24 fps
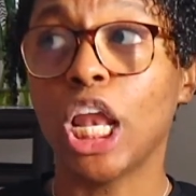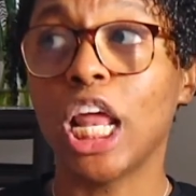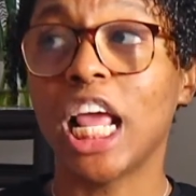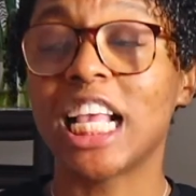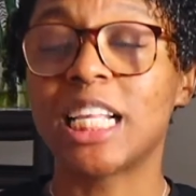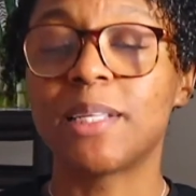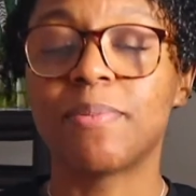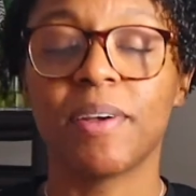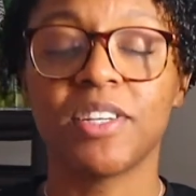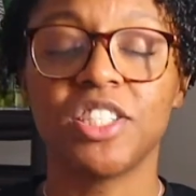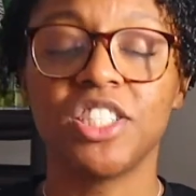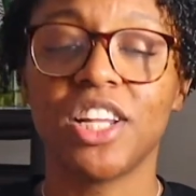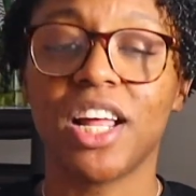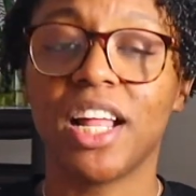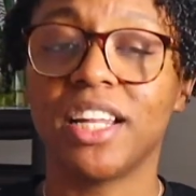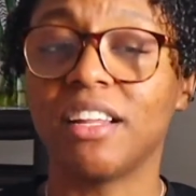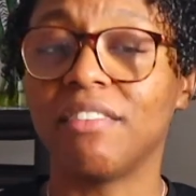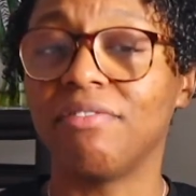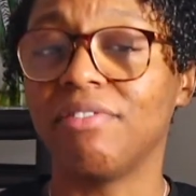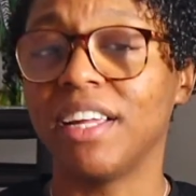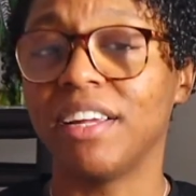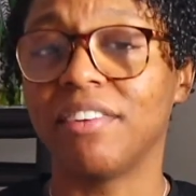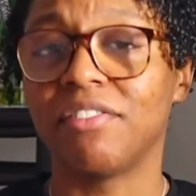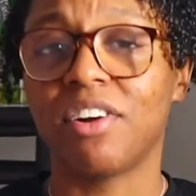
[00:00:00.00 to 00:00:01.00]
Especially not in the
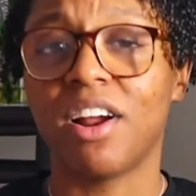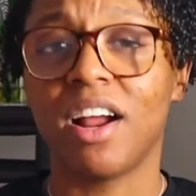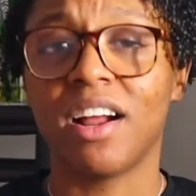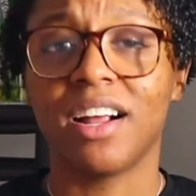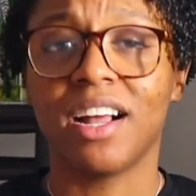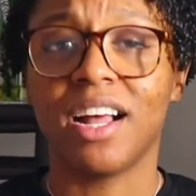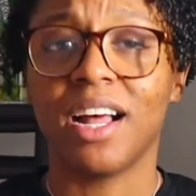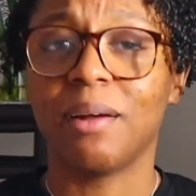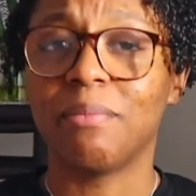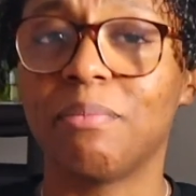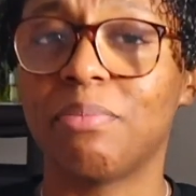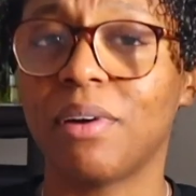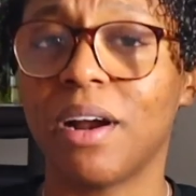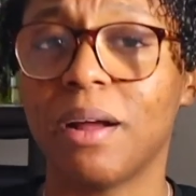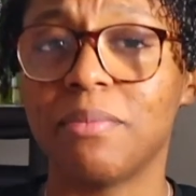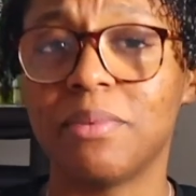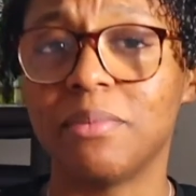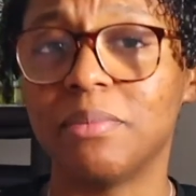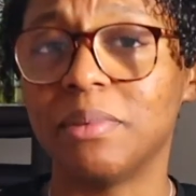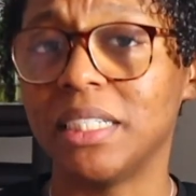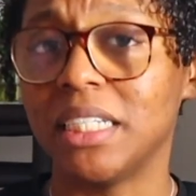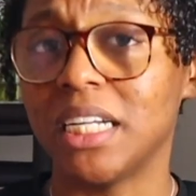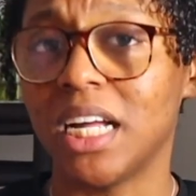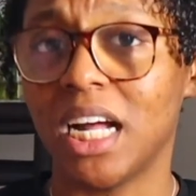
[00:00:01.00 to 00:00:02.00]
flavor I got,
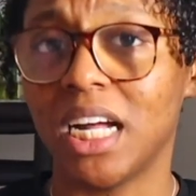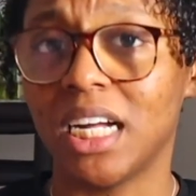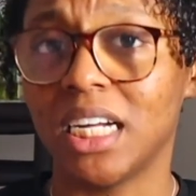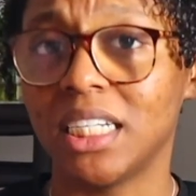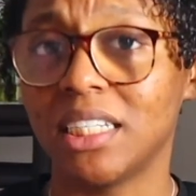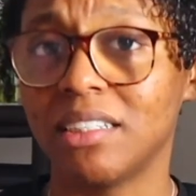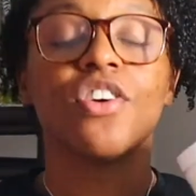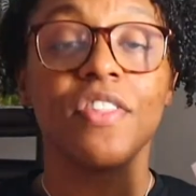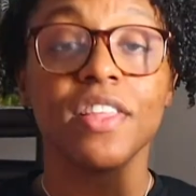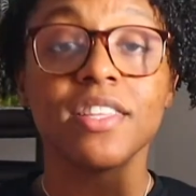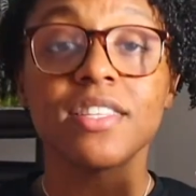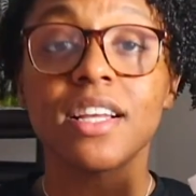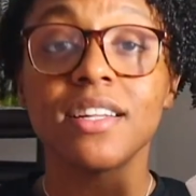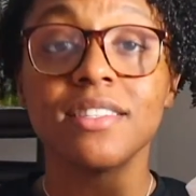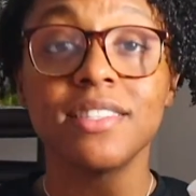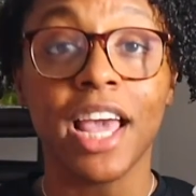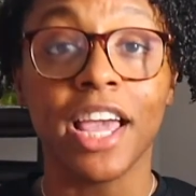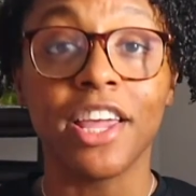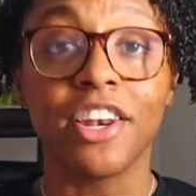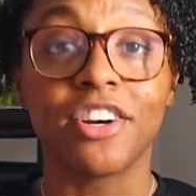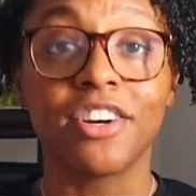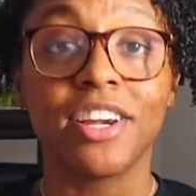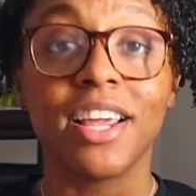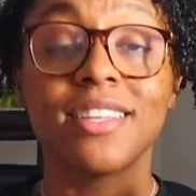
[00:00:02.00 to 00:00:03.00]
probably not. So this
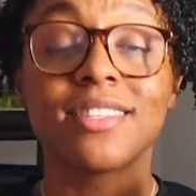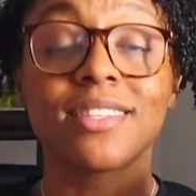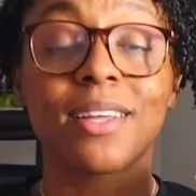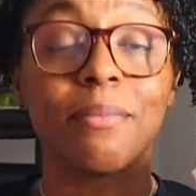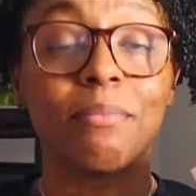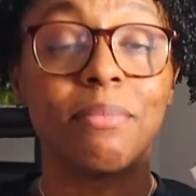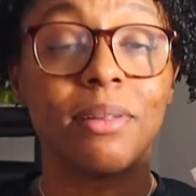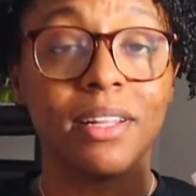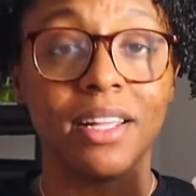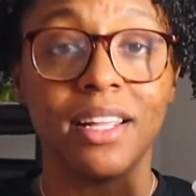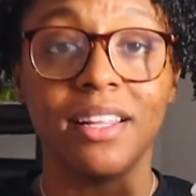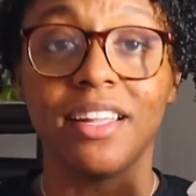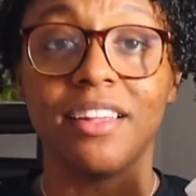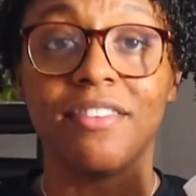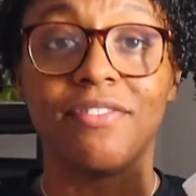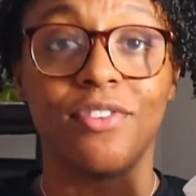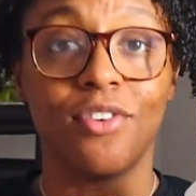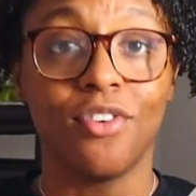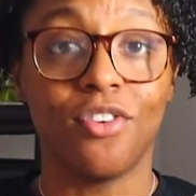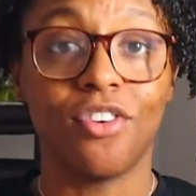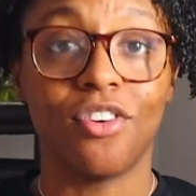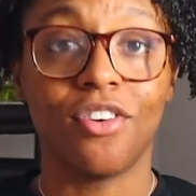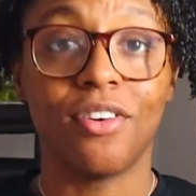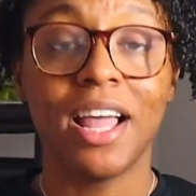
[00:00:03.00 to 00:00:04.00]
container is completely
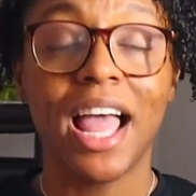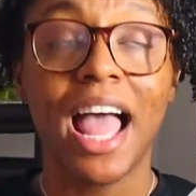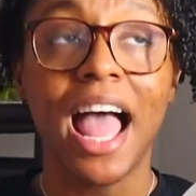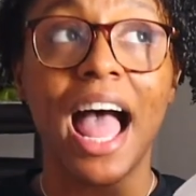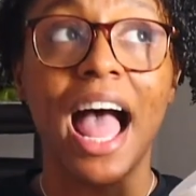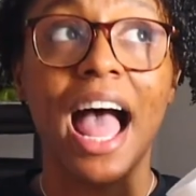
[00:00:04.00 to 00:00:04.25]
full.